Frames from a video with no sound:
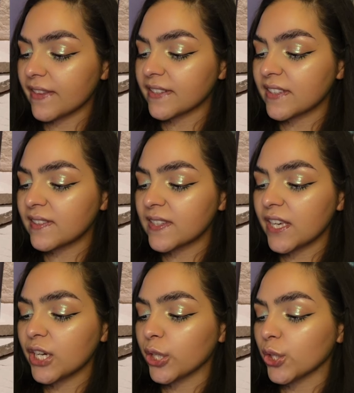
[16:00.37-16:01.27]
This is
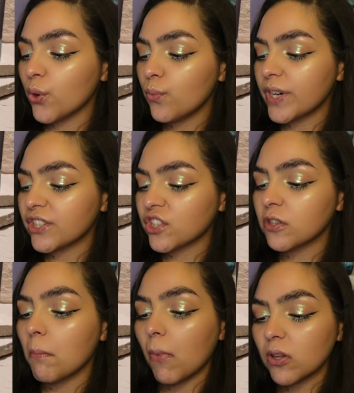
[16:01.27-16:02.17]
the
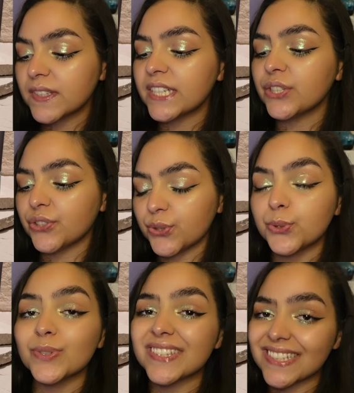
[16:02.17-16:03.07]
GloWish
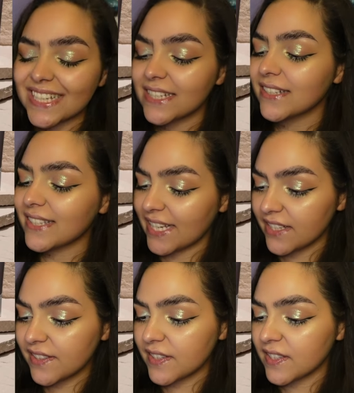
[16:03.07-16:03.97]
Multi-Dew Skin
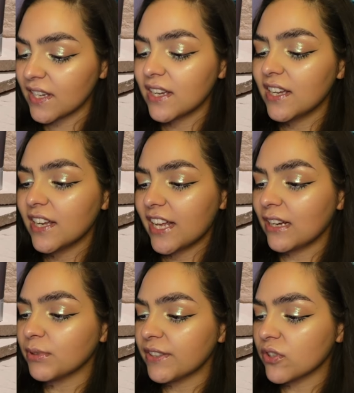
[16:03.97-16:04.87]
Tints. And
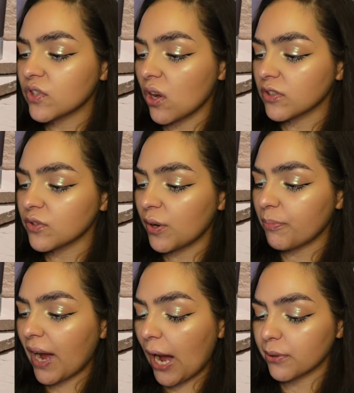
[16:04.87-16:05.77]
I believe there's also a
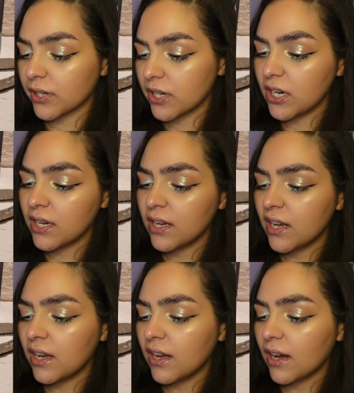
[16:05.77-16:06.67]
powder.
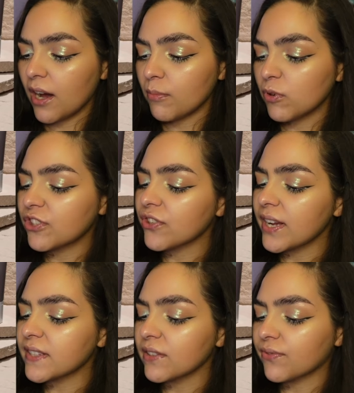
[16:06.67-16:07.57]
Uh,
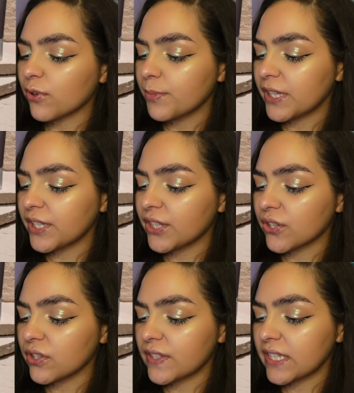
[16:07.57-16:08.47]
Moisturizing Formula
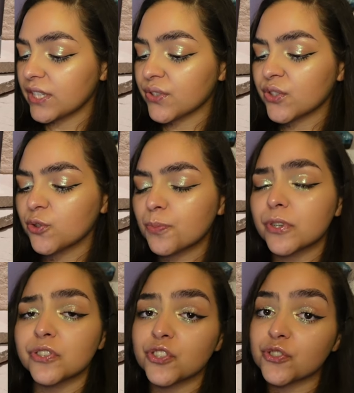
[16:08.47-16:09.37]
13 Super
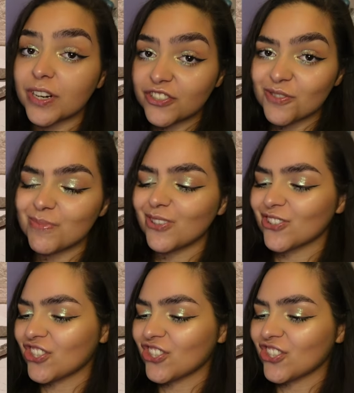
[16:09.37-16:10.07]
Stretchable